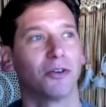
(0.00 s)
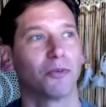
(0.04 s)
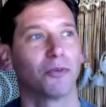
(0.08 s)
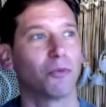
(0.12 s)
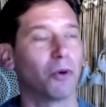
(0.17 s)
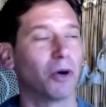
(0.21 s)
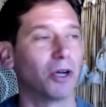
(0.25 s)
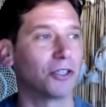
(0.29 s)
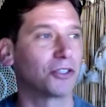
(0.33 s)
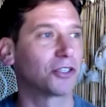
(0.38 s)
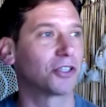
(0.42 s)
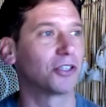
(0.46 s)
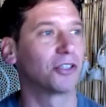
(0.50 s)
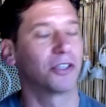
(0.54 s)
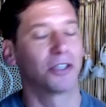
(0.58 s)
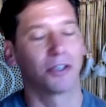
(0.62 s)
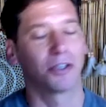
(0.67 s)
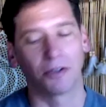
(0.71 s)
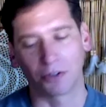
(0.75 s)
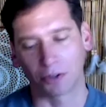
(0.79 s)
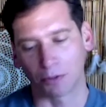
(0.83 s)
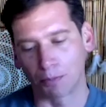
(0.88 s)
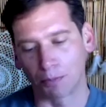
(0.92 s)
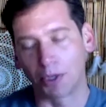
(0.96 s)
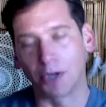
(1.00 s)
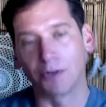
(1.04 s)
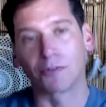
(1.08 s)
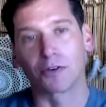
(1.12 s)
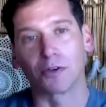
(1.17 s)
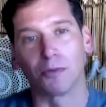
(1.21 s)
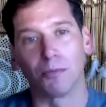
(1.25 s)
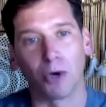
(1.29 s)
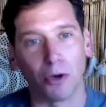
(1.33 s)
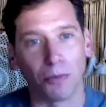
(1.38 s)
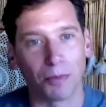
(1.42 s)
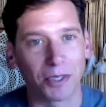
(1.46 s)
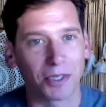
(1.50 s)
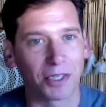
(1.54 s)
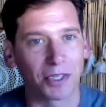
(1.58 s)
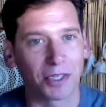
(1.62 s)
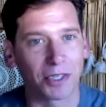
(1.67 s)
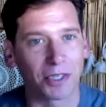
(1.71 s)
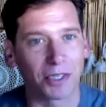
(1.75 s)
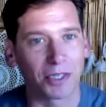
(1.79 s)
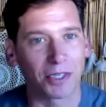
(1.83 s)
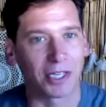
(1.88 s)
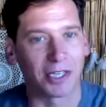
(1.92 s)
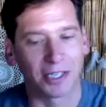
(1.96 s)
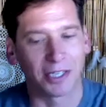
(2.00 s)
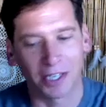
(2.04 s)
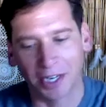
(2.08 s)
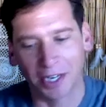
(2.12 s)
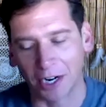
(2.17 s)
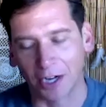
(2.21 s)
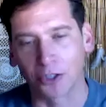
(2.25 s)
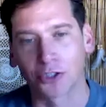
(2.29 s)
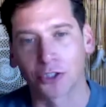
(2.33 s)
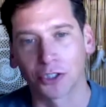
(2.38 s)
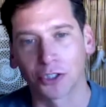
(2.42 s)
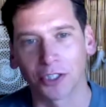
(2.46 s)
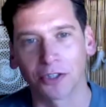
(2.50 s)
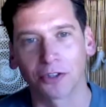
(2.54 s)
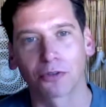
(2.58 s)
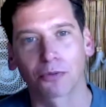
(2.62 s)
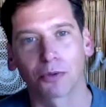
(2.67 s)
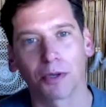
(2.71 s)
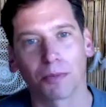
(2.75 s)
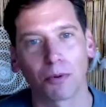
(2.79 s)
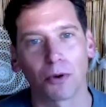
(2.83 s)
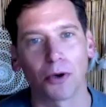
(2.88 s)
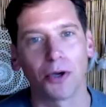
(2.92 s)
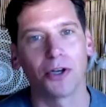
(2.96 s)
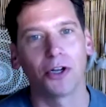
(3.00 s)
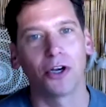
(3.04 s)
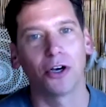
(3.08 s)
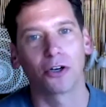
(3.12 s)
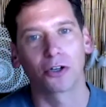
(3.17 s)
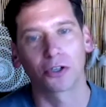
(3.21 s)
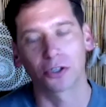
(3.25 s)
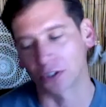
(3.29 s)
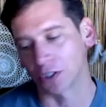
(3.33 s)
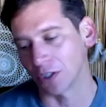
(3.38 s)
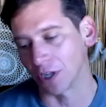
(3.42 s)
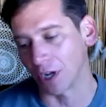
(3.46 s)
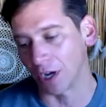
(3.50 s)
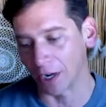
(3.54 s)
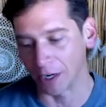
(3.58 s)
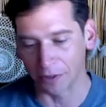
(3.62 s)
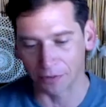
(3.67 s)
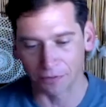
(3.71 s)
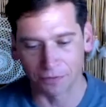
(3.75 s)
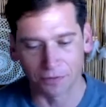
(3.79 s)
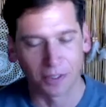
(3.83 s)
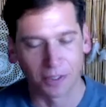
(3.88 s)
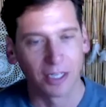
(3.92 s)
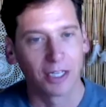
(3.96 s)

was the the pivotal moment that ushered in 3.0 because a lot of